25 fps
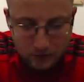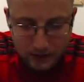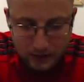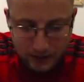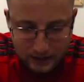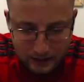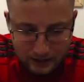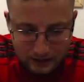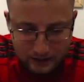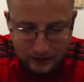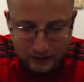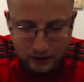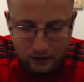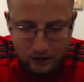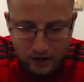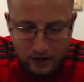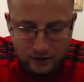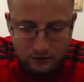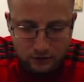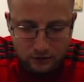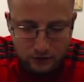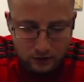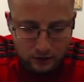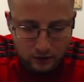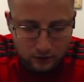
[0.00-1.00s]
I kind of like, okay,
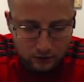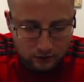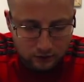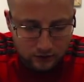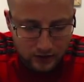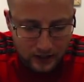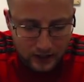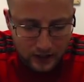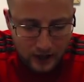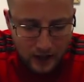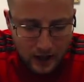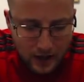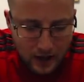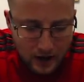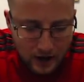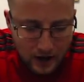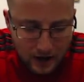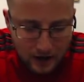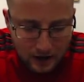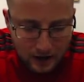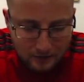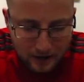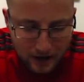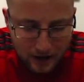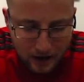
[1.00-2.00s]
so it looks like
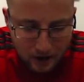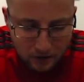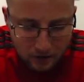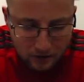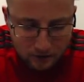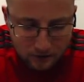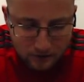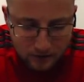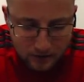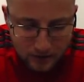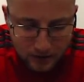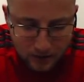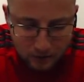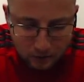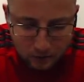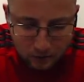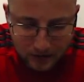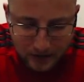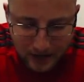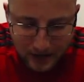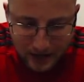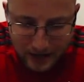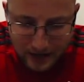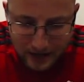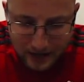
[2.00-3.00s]
um, out of there,
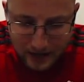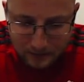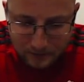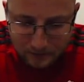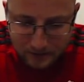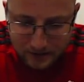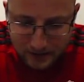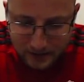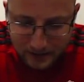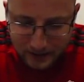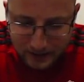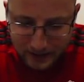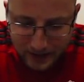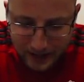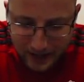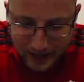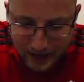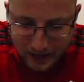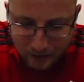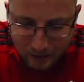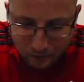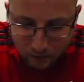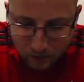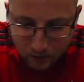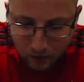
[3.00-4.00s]
we end up getting
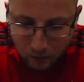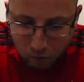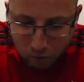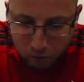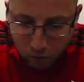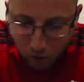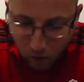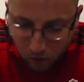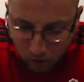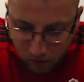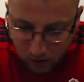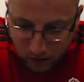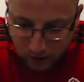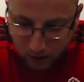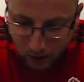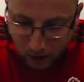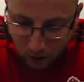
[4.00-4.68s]
a reward.